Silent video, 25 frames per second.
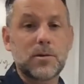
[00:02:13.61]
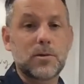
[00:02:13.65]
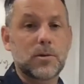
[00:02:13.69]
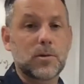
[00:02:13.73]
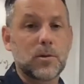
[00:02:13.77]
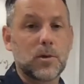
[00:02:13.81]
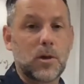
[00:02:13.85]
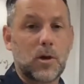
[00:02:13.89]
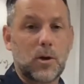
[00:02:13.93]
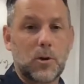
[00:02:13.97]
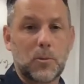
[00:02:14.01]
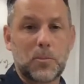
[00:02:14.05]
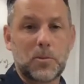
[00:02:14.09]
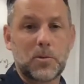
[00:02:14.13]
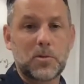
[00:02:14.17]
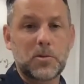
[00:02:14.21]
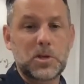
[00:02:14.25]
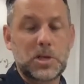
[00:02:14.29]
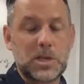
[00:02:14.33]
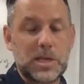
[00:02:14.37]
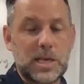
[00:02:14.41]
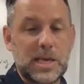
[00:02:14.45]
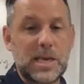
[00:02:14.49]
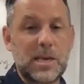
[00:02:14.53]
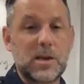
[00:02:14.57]

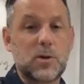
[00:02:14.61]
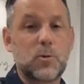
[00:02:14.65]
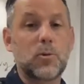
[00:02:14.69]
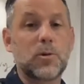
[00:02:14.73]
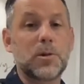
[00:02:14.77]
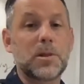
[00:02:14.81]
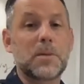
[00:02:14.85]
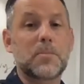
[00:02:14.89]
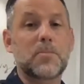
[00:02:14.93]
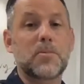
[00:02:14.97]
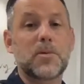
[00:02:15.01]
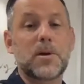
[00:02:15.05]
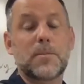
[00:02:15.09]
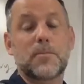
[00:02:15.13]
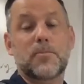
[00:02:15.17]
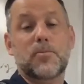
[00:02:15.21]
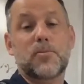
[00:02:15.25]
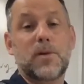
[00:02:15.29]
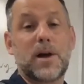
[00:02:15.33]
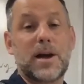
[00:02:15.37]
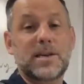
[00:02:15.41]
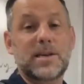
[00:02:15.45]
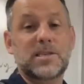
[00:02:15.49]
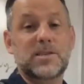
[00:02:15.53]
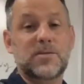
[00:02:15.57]
global equilibrium
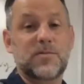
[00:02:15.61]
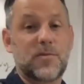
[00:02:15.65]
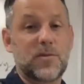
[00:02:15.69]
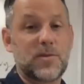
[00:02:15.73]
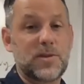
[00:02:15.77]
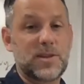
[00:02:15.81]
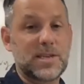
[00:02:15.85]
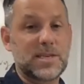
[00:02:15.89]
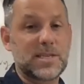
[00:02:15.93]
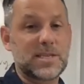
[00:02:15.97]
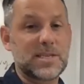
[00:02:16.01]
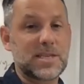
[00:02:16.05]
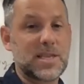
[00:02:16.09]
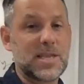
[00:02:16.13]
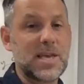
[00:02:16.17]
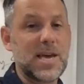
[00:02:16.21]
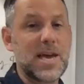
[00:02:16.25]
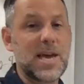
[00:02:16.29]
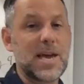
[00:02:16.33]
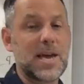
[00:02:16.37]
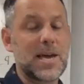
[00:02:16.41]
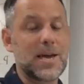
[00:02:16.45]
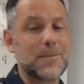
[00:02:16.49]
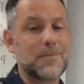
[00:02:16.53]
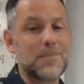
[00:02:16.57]
price for this
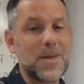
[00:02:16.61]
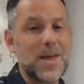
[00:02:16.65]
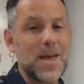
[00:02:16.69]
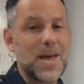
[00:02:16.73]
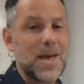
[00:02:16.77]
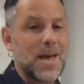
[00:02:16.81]
thing,